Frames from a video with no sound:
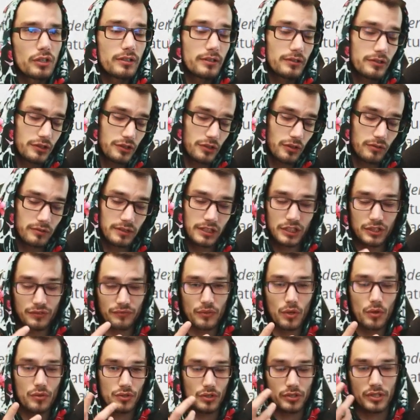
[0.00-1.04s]
And, you know, each of
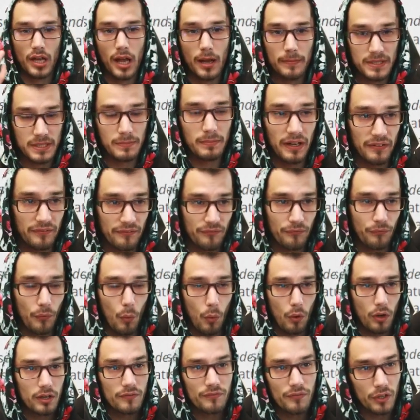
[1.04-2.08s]
those are times by
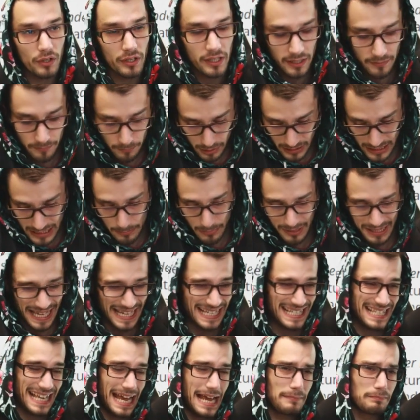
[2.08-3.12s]
four for a complete play
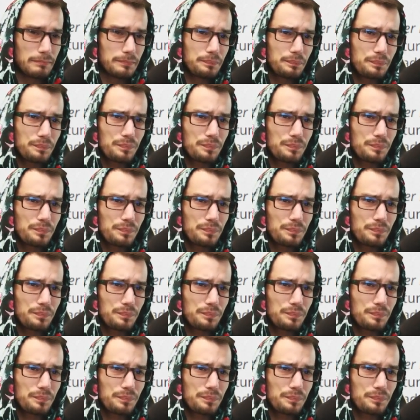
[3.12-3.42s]
set,